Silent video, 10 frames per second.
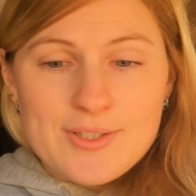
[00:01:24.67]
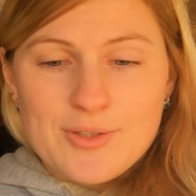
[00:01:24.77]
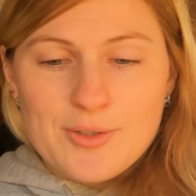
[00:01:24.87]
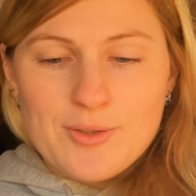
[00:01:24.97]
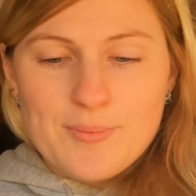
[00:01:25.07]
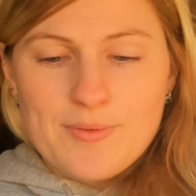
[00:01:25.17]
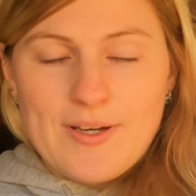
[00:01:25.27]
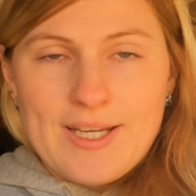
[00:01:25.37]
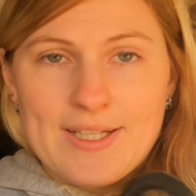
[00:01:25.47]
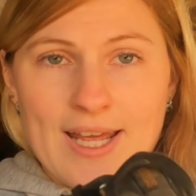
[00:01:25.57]
to
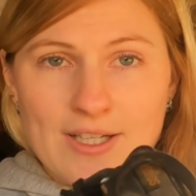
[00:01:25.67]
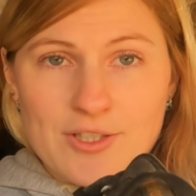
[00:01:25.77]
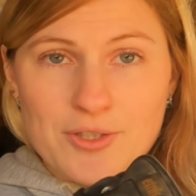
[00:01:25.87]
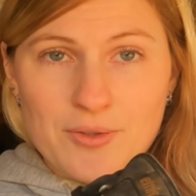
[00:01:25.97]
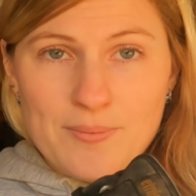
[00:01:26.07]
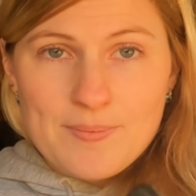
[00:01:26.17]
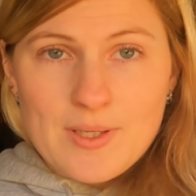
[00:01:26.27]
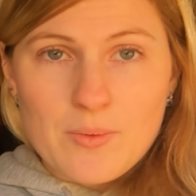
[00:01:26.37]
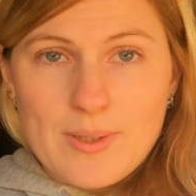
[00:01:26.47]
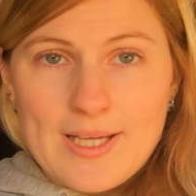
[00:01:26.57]
provide an Etnies shoe
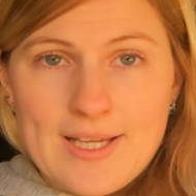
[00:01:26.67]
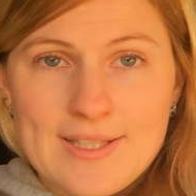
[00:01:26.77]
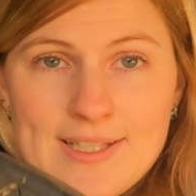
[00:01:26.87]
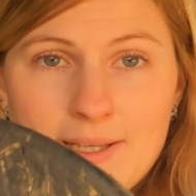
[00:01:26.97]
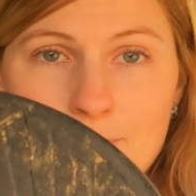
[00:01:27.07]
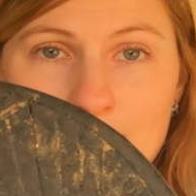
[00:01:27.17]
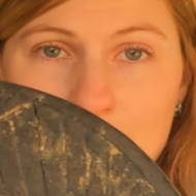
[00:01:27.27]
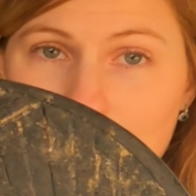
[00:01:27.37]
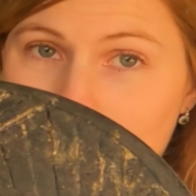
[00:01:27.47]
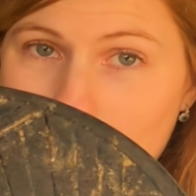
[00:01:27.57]
with a
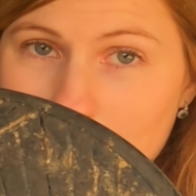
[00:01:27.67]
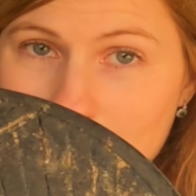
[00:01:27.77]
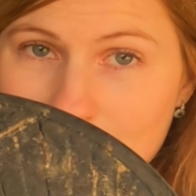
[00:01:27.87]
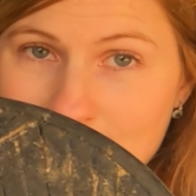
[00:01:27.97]
Michelin sole.